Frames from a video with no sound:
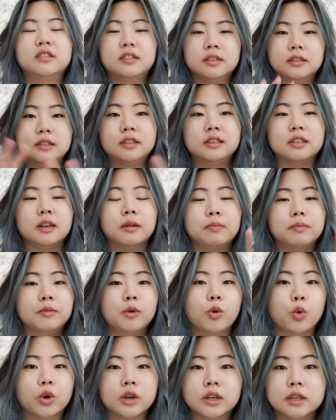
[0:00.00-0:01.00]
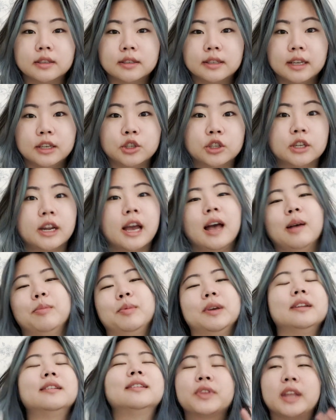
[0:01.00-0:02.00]
some organization
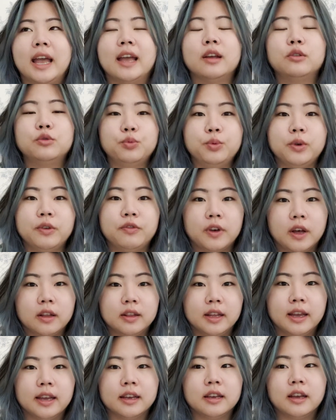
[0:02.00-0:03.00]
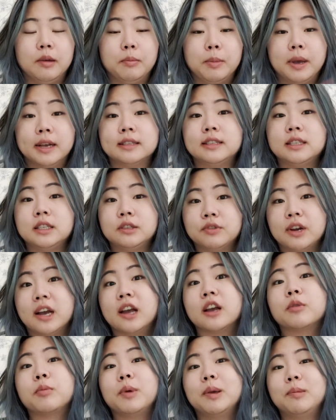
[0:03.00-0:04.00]
happen. And we felt like a magazine
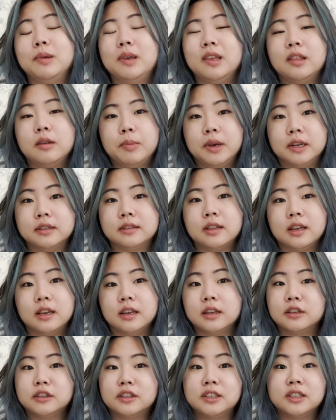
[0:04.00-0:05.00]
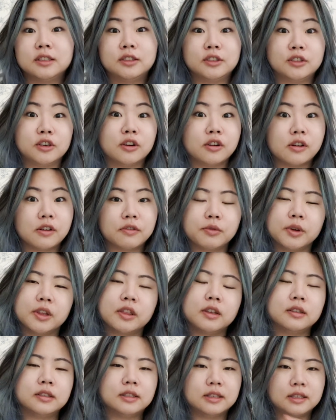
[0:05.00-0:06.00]
rack might be the best thing to start off with
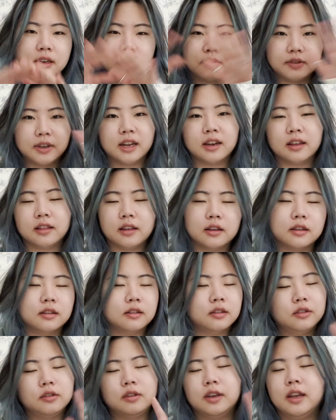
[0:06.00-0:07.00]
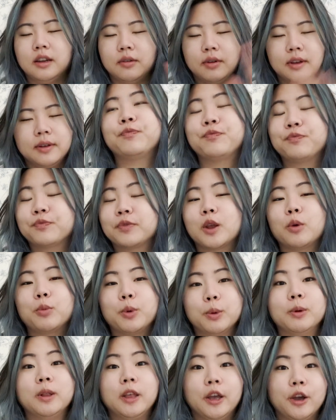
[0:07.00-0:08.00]
instead of getting like, anyway. We
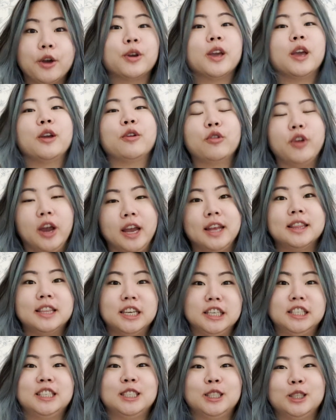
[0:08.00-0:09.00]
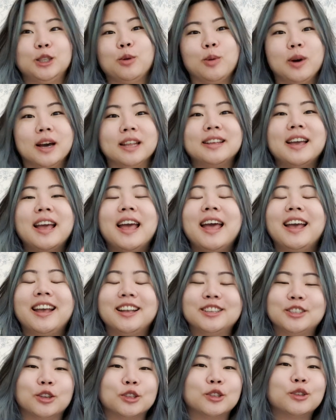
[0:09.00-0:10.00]
were like, okay, great, this is the one.
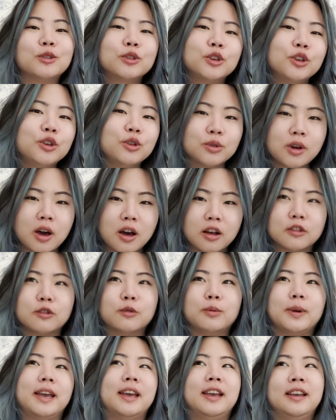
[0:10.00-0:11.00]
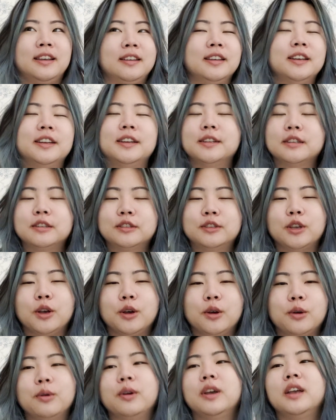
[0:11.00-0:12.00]
It's also a cute colorway,
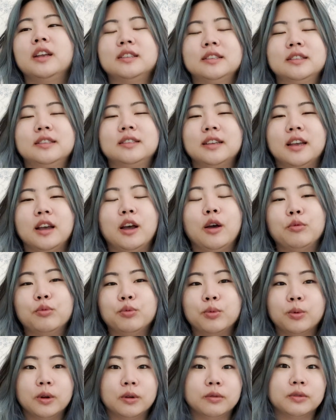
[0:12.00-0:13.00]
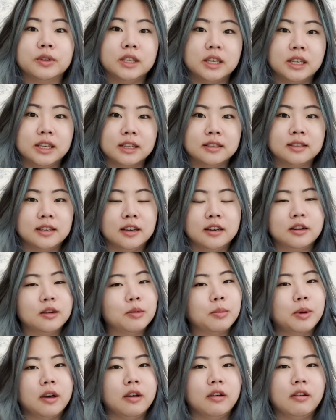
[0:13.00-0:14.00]
so it's we're really excited
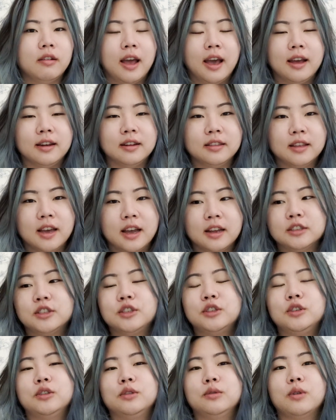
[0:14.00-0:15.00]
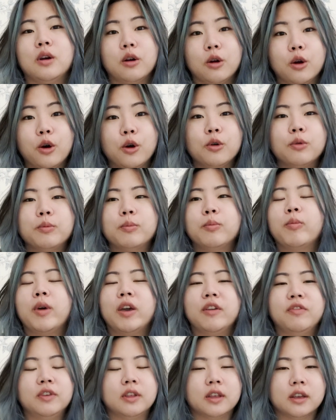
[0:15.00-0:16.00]
about adding that to our home. I
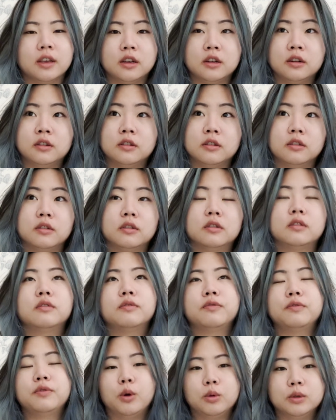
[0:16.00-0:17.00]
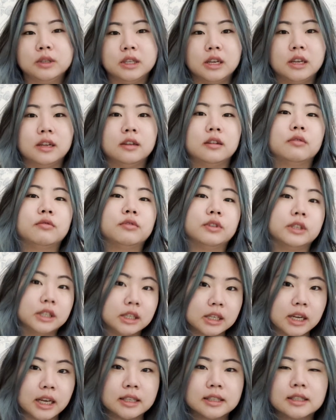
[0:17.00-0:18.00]
feel like it'll fold in really
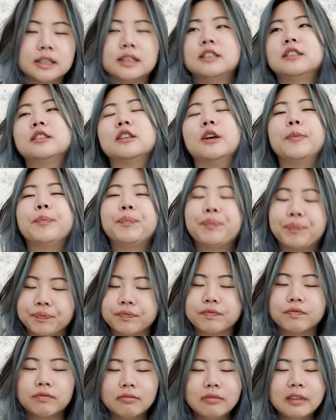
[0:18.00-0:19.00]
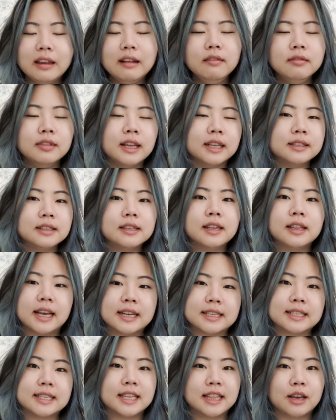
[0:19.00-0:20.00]
nicely, so that's the
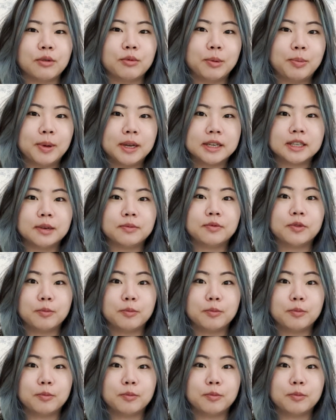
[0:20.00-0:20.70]
last thing that we picked up from